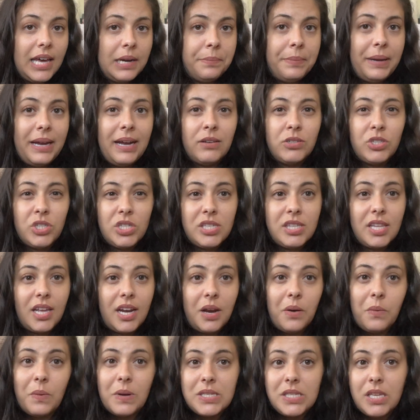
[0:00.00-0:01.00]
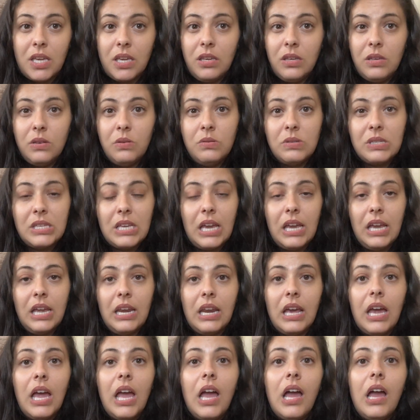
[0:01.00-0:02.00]
of pouches that I wasn't
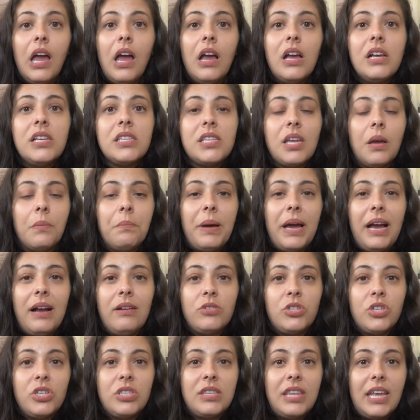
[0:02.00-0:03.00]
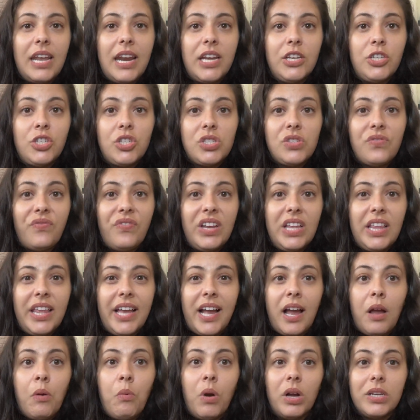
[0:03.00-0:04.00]
using. Some pouches that I just feel like
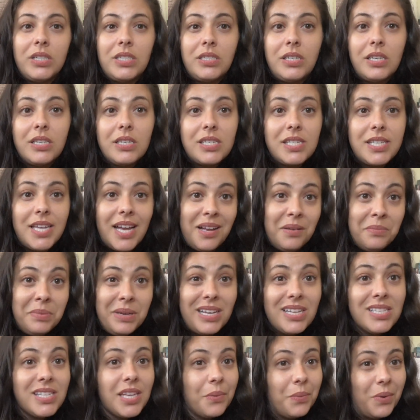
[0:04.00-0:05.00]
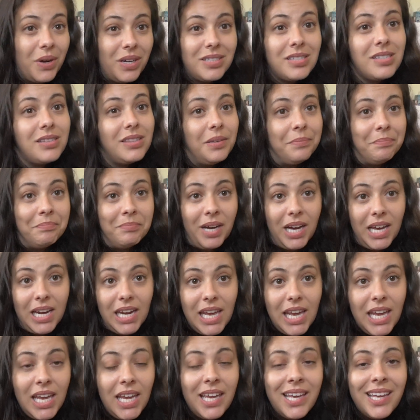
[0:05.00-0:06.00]
I wanted to sell because I wanted the
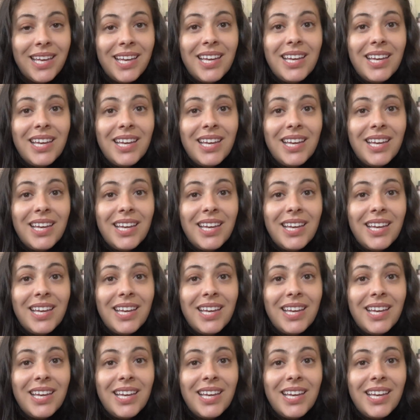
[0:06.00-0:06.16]
money